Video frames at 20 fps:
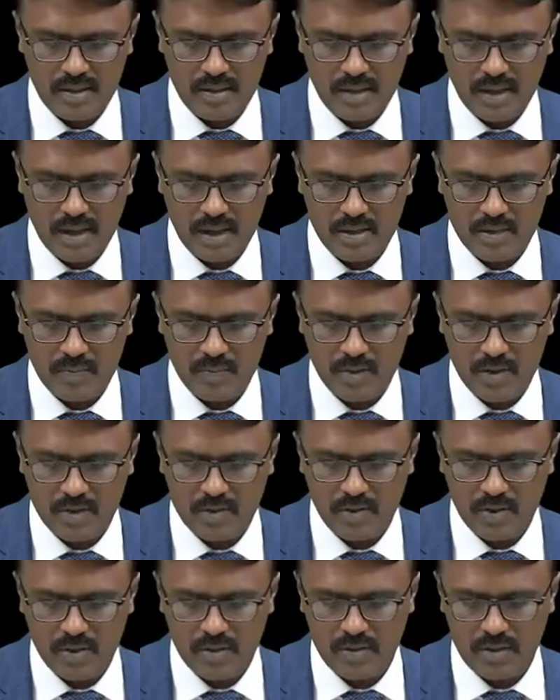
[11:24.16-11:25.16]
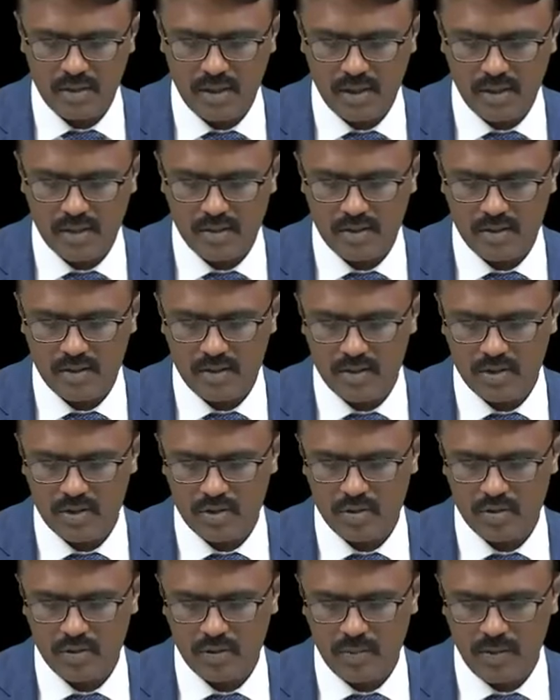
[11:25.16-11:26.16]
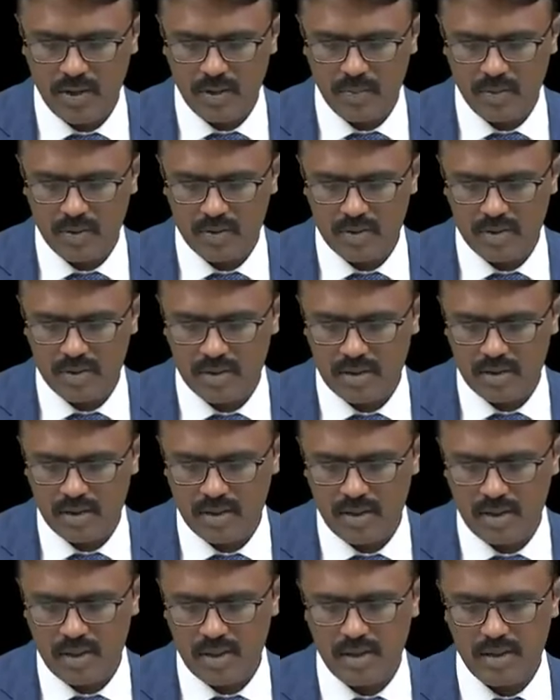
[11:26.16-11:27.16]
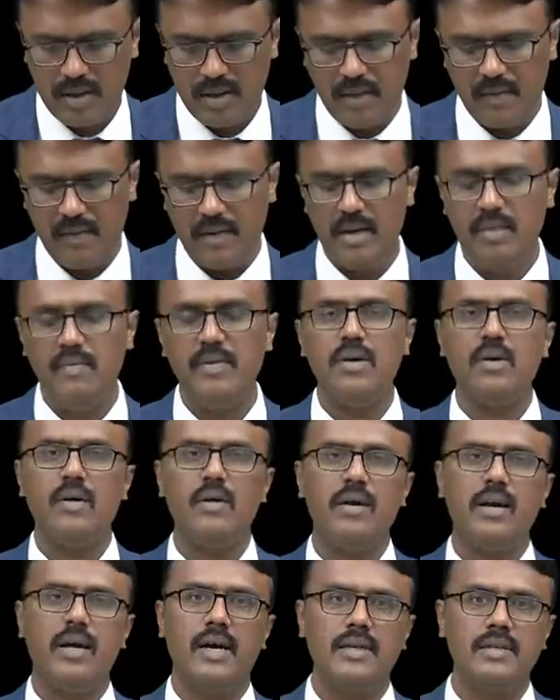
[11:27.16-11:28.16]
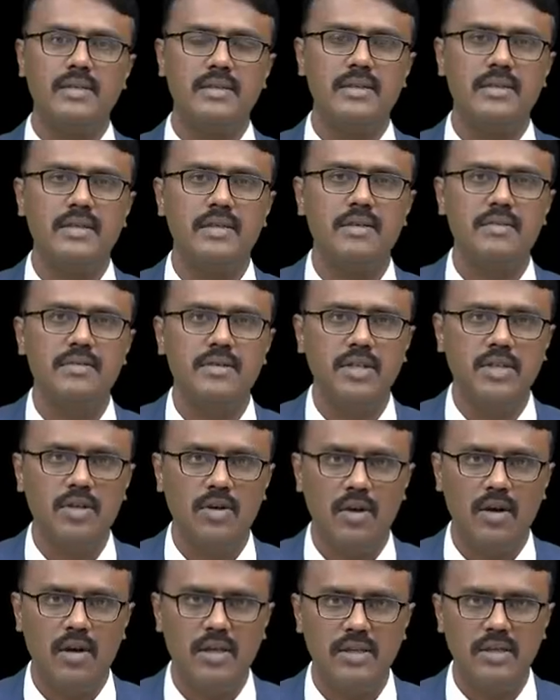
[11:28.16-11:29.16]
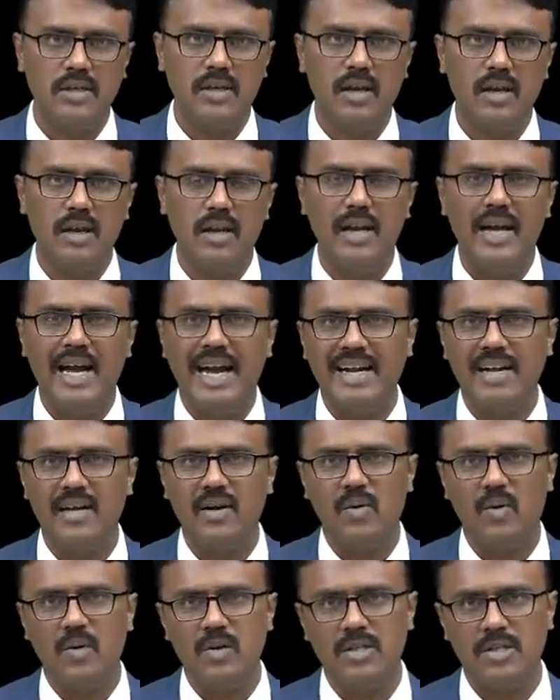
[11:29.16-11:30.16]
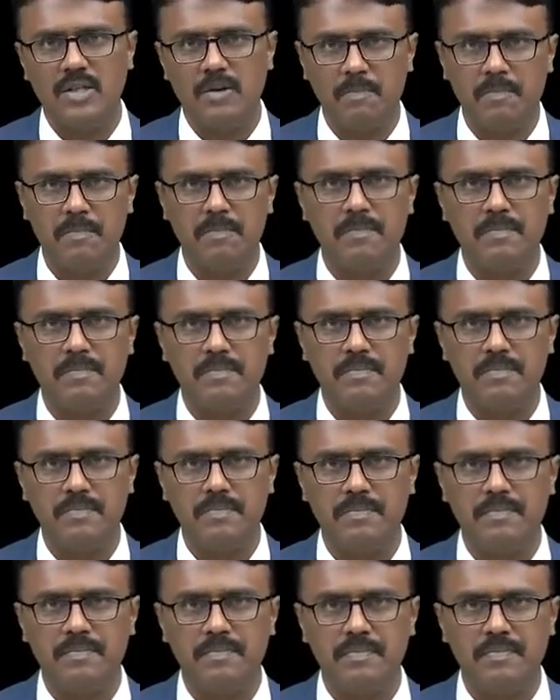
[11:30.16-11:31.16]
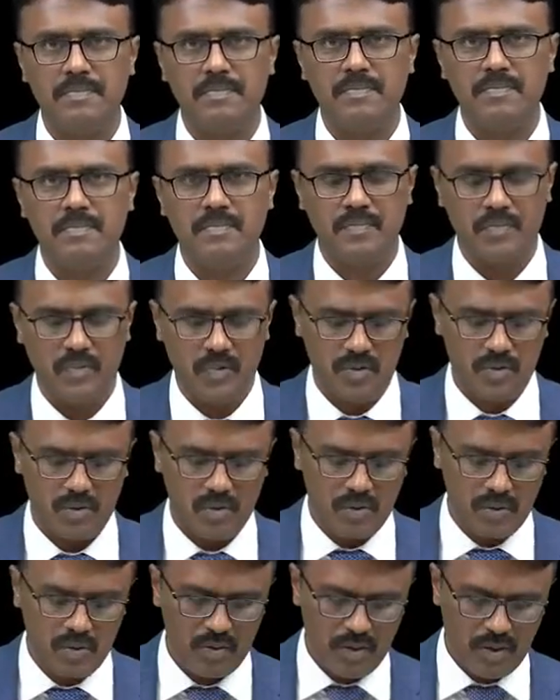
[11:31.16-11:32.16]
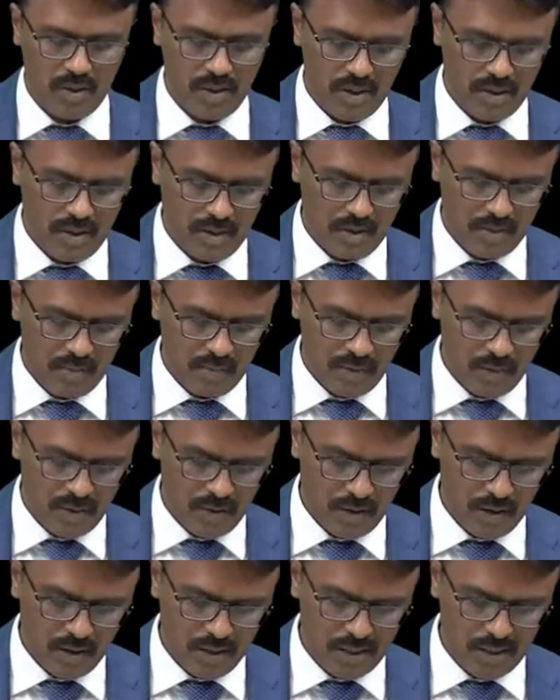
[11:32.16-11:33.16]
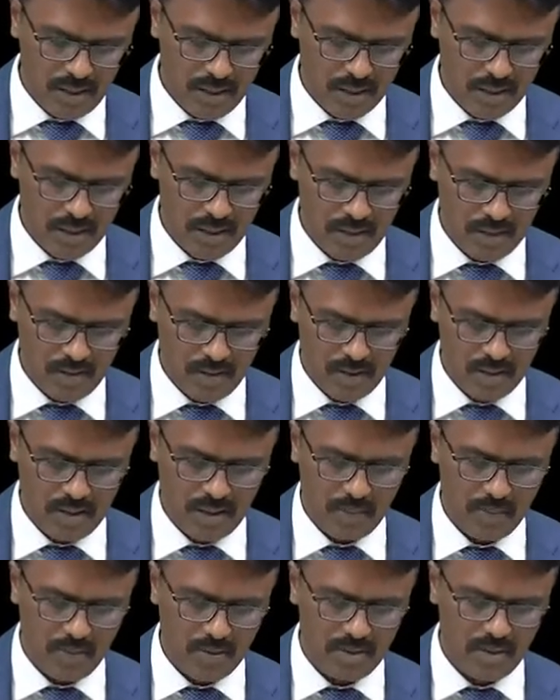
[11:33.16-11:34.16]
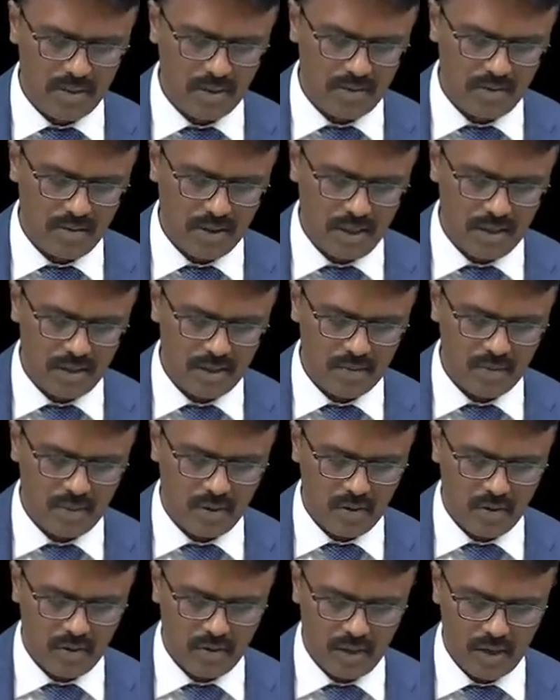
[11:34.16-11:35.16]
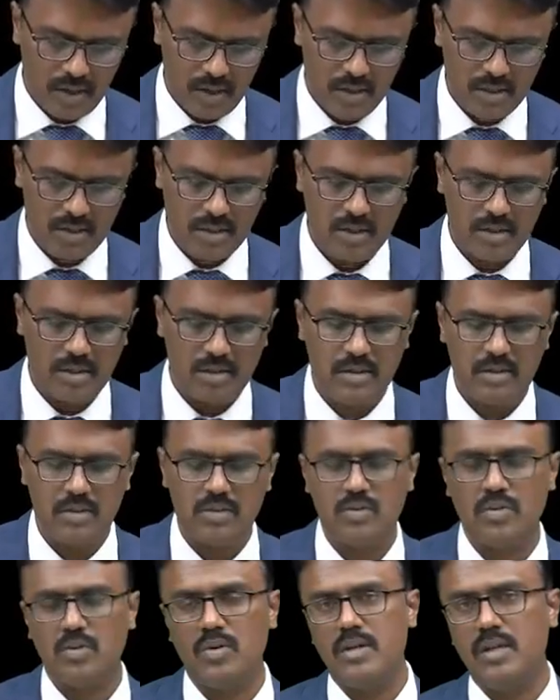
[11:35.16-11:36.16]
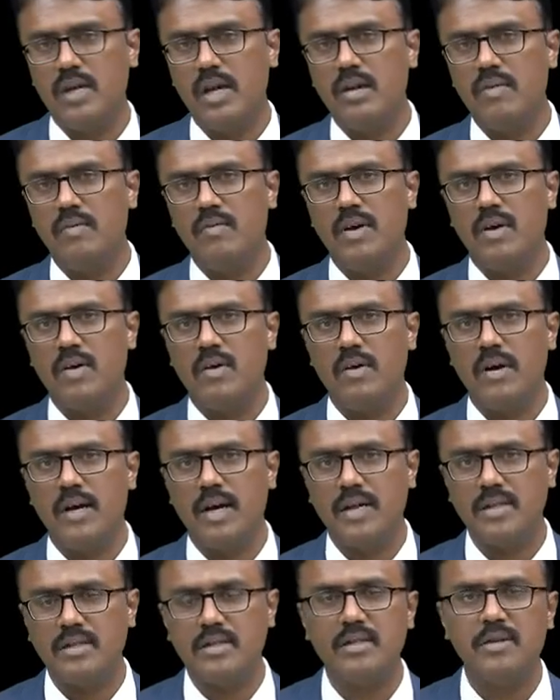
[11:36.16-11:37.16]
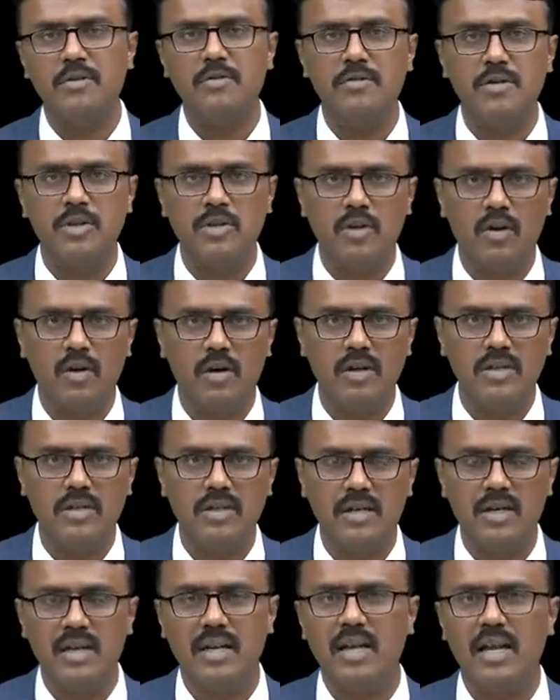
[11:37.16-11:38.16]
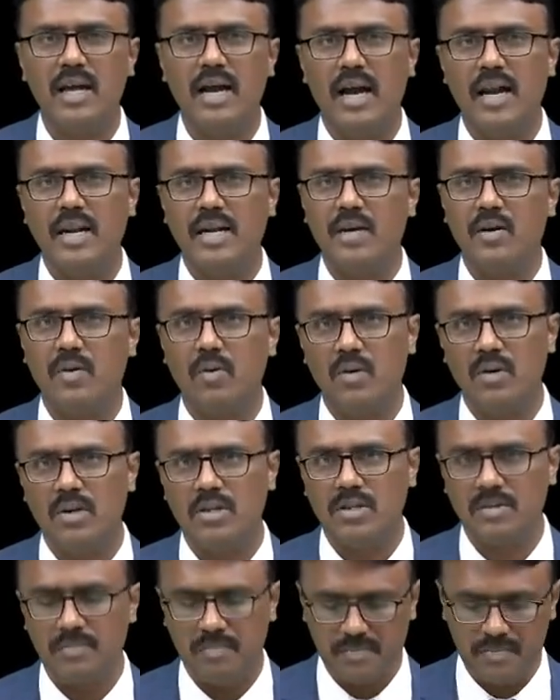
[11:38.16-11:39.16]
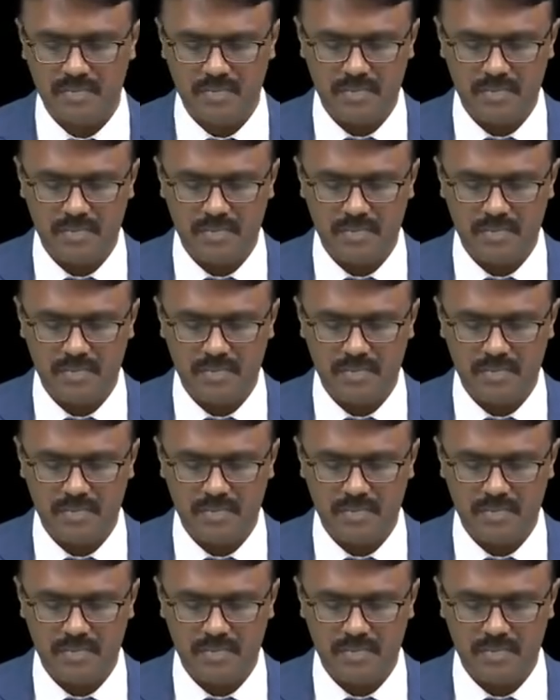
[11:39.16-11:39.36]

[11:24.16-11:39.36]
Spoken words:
The response, what you see, should be opposite, and then we call it as physiological antagonism. So, bronchoconstriction, what is the opposite of that is bronchodilation. So then we call it as physiological antagonism.